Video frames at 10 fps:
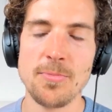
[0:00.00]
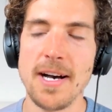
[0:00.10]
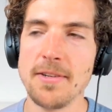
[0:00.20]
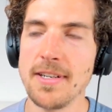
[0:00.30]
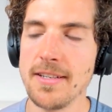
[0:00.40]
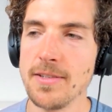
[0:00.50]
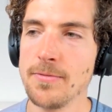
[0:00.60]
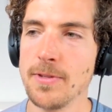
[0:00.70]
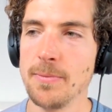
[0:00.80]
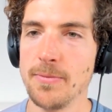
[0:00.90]
out a little
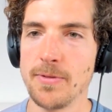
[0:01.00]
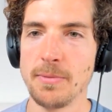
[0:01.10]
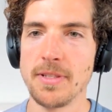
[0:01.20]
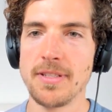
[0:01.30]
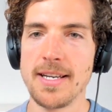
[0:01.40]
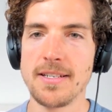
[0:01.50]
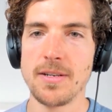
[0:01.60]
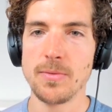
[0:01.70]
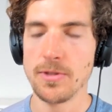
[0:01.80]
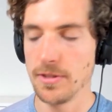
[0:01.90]
from the data
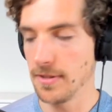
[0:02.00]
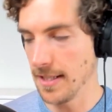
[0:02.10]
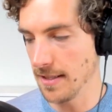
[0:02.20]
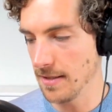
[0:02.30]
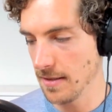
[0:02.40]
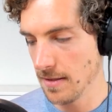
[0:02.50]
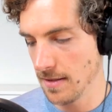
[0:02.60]
world and